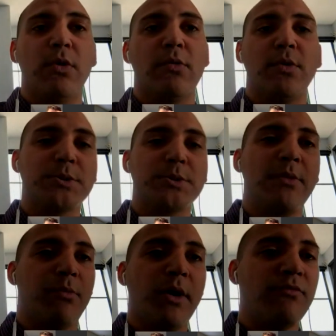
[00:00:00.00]

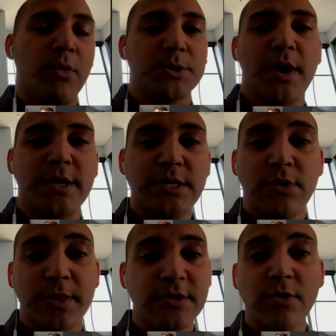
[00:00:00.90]
We're trying. Part of what we're
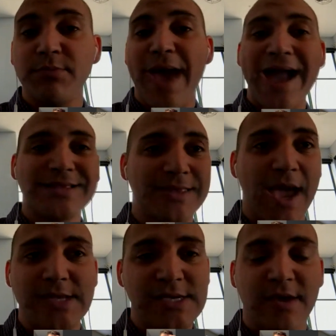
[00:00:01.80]
trying to do, and this goes
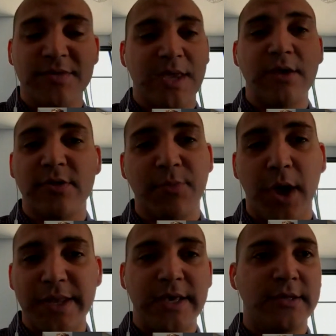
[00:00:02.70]
back to the idea of
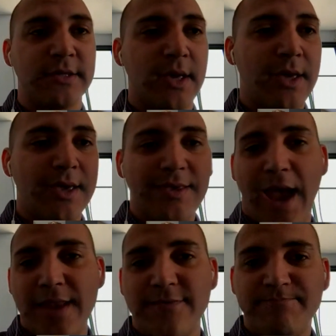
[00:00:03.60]
standards bodies.
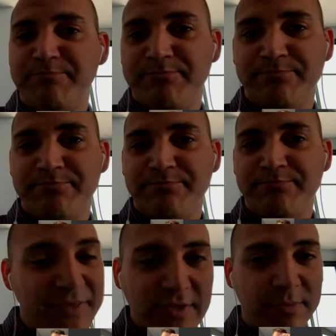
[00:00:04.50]

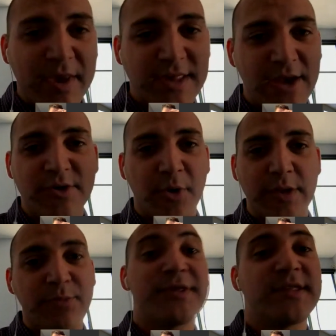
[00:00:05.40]
I think the best
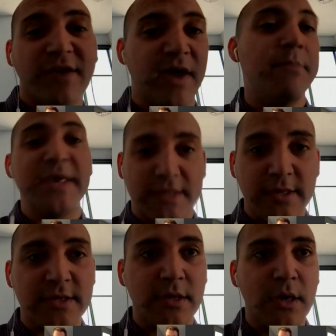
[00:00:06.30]
standards body puts itself
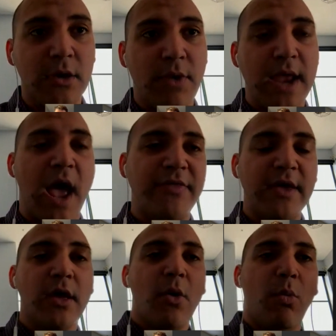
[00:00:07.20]
out of business,
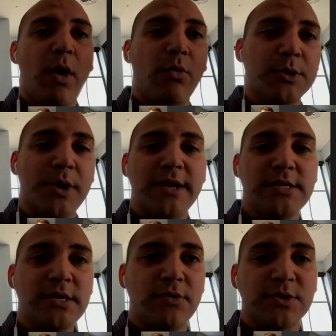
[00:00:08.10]
right? I think what
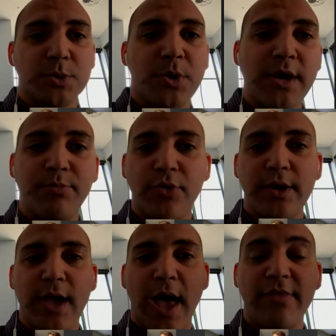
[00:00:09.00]
we're trying to do is we're
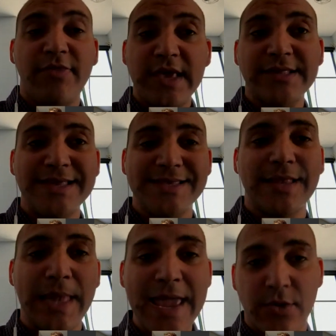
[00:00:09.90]
trying to put
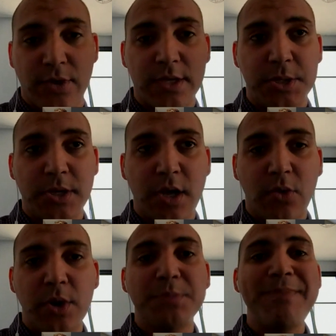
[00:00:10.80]
things into the
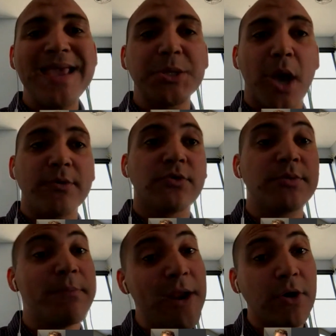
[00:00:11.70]
language which make
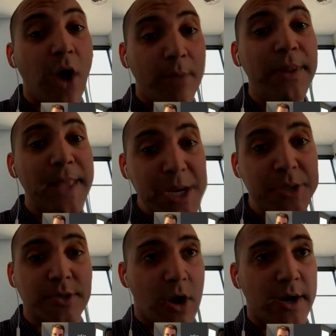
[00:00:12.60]
JavaScript a better
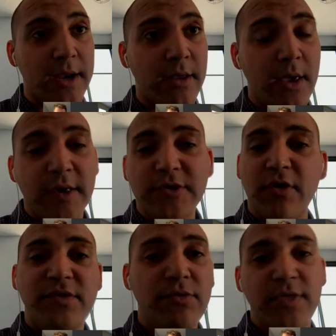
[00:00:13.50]
compilation target.
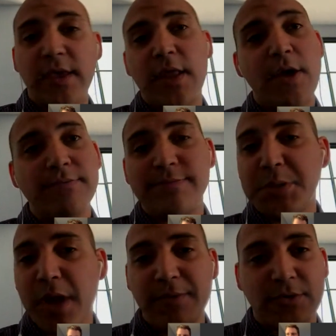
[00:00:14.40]
So if you think
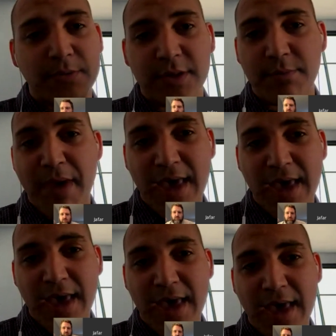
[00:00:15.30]
JavaScript
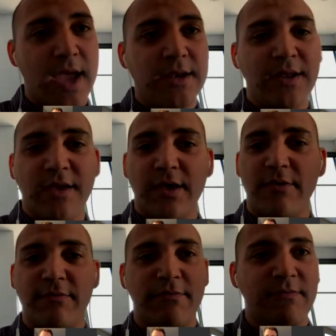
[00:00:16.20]
is a mess, and
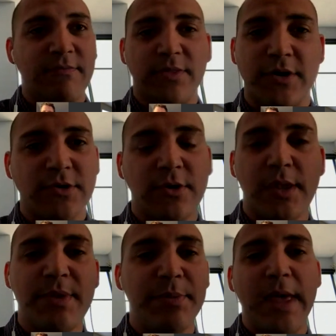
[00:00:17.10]

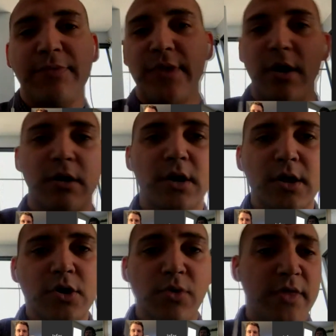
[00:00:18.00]
there are certainly people out
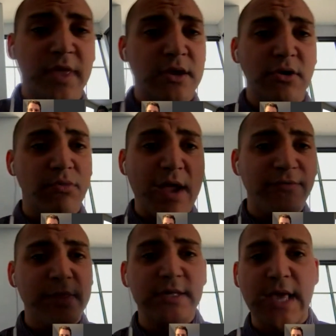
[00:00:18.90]
there who I
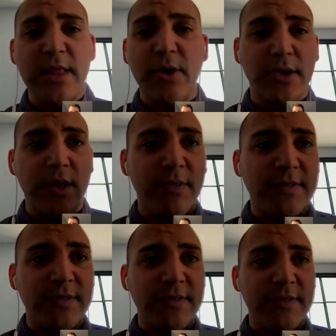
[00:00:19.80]
think could rightfully say,
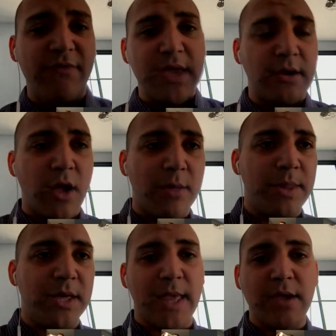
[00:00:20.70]
look, this is an awfully
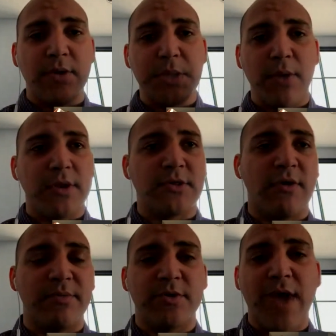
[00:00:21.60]
big and complex language.
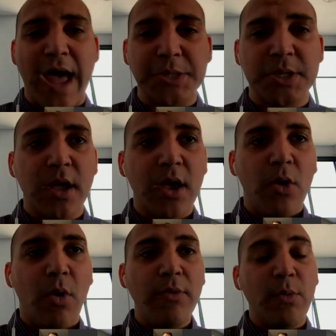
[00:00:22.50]
I want to start from scratch.